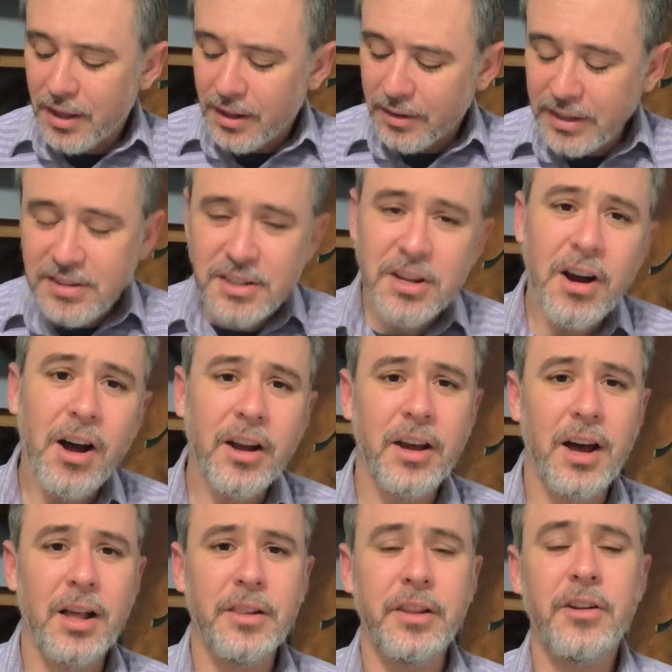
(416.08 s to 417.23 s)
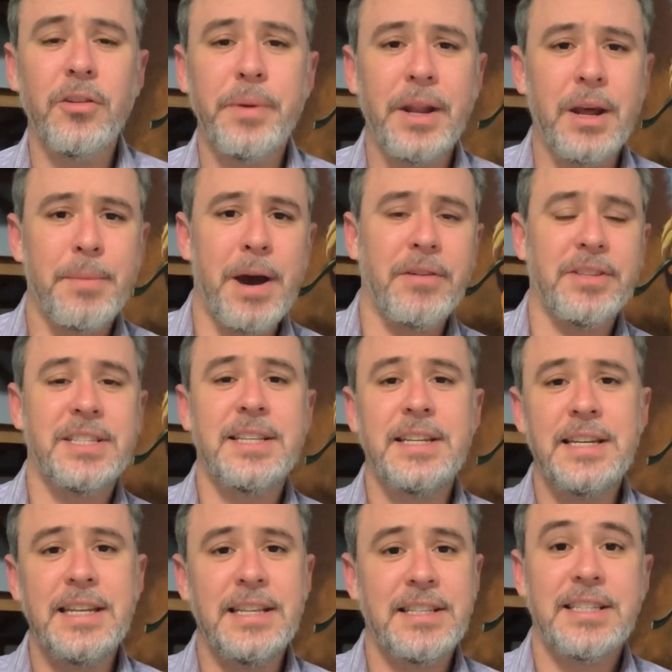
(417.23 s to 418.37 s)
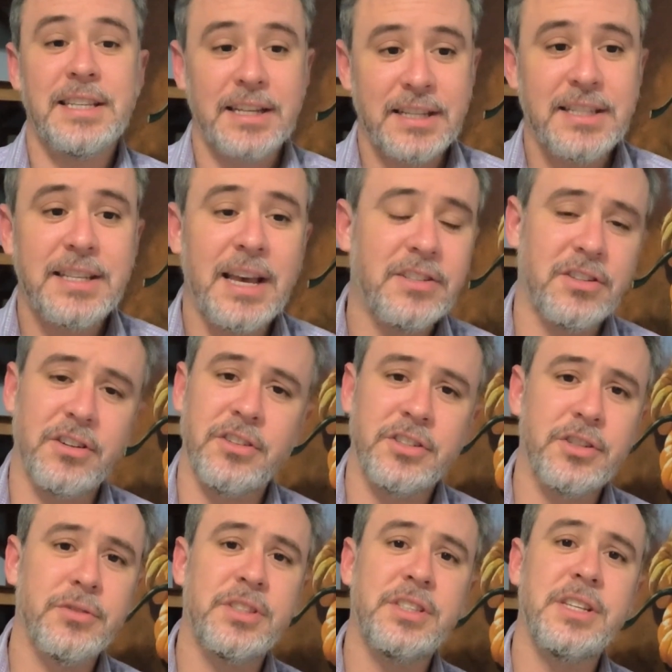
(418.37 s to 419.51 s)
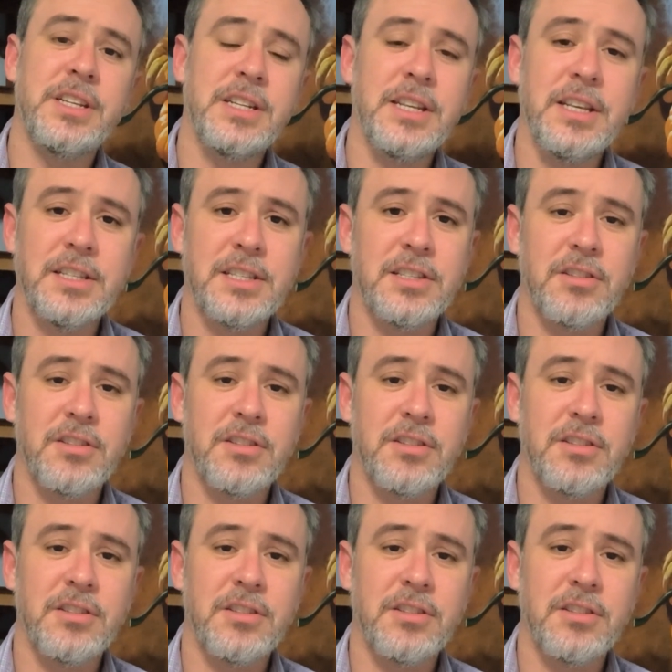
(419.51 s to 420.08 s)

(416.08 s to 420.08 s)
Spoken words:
Let's talk a little bit about Sidney's successor. So Sidney's